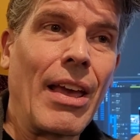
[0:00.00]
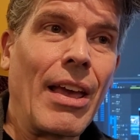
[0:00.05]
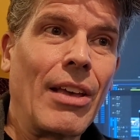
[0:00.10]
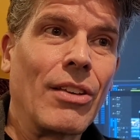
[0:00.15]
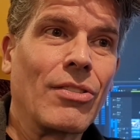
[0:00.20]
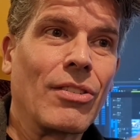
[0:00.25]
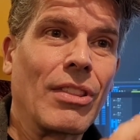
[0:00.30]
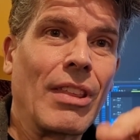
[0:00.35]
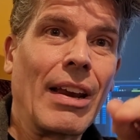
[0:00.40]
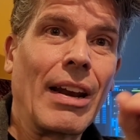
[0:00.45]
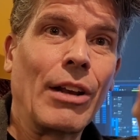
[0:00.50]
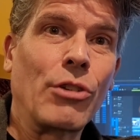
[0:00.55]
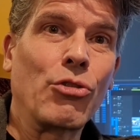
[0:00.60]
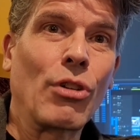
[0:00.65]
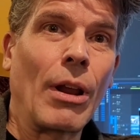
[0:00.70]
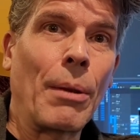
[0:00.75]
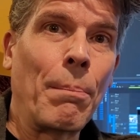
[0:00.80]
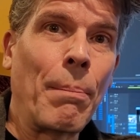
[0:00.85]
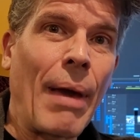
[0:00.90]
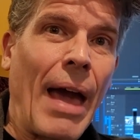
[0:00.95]
So then I
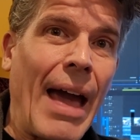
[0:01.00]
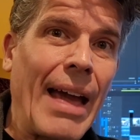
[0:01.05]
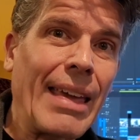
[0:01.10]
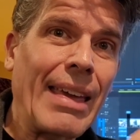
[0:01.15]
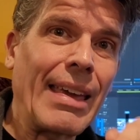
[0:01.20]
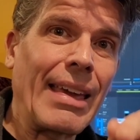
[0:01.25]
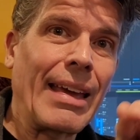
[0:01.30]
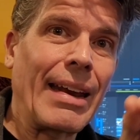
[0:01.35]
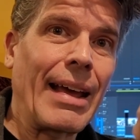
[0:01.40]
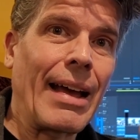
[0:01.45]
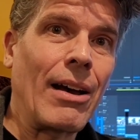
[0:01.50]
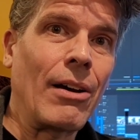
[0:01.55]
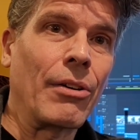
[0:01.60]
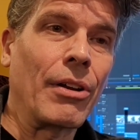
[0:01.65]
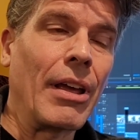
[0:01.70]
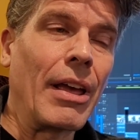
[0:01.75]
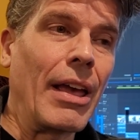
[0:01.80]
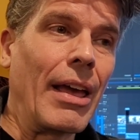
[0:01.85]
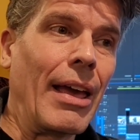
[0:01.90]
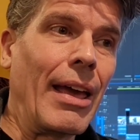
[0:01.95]
tried backing it
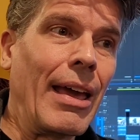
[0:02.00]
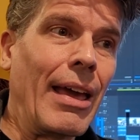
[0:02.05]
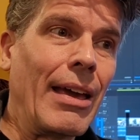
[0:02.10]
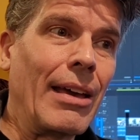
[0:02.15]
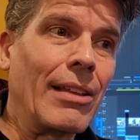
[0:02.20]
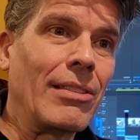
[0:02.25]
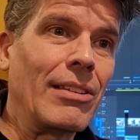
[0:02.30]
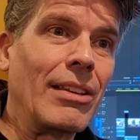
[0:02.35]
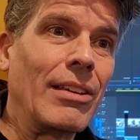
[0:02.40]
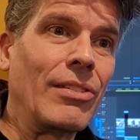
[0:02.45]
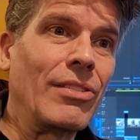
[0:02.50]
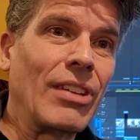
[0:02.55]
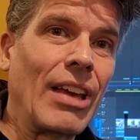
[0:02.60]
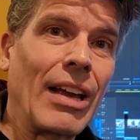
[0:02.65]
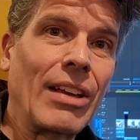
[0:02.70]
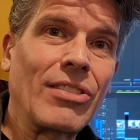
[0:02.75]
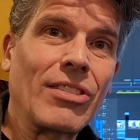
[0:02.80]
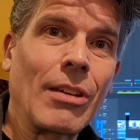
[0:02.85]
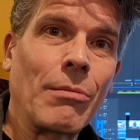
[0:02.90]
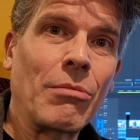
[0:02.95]
out, and the
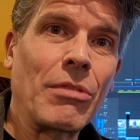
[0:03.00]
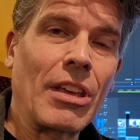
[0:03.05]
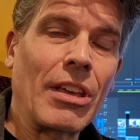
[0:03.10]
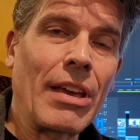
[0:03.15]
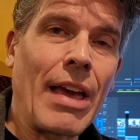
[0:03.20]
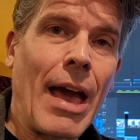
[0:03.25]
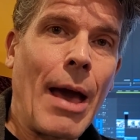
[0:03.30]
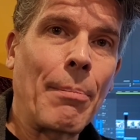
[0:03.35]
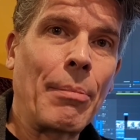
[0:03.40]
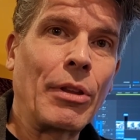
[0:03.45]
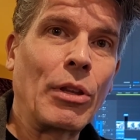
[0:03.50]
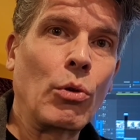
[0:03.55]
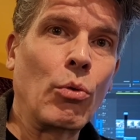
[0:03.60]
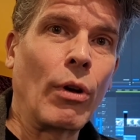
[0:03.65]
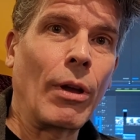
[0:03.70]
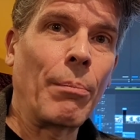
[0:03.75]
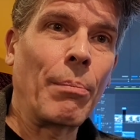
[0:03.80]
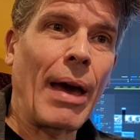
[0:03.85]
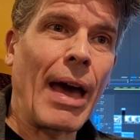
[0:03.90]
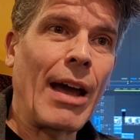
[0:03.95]
exact same thing happened
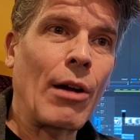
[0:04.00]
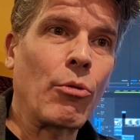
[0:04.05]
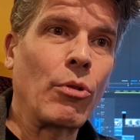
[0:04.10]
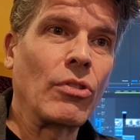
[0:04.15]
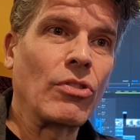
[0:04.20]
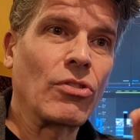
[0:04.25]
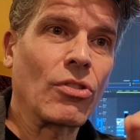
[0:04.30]
going backwards.